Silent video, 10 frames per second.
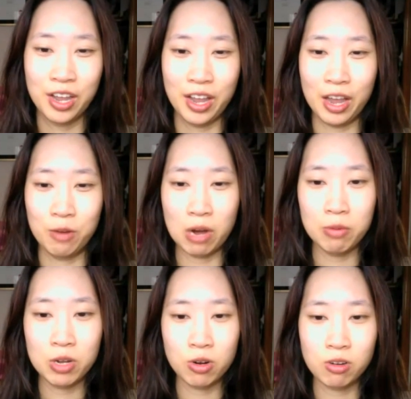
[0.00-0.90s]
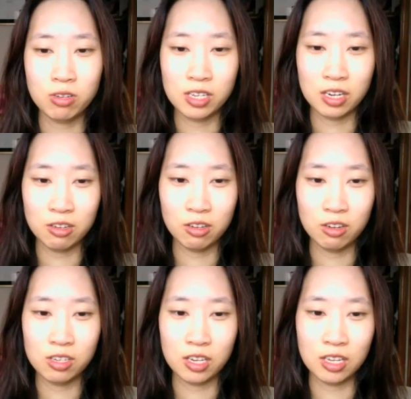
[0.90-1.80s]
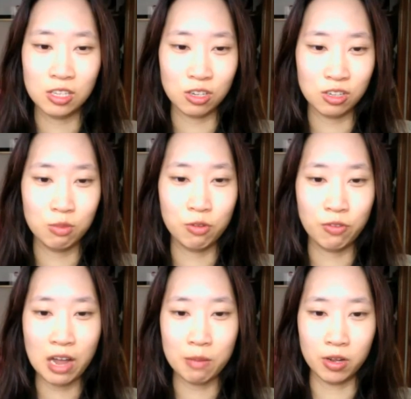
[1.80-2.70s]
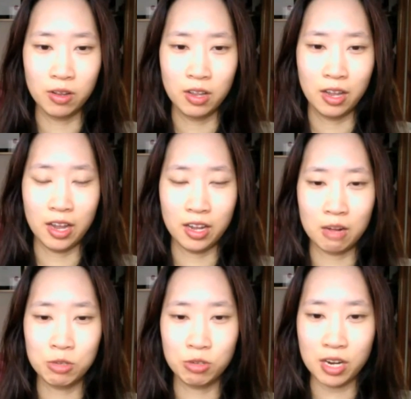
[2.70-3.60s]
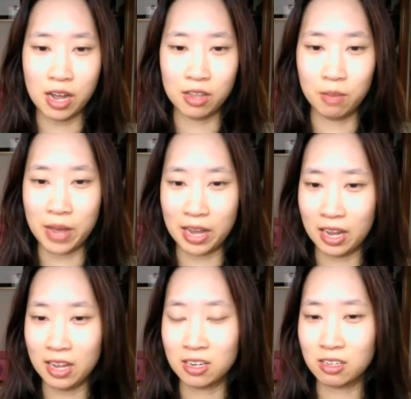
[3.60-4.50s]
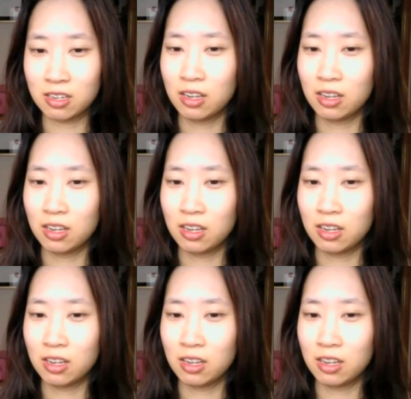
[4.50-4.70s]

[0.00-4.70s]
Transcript: and why we call cellulose insoluble fiber. It comes straight out the back end.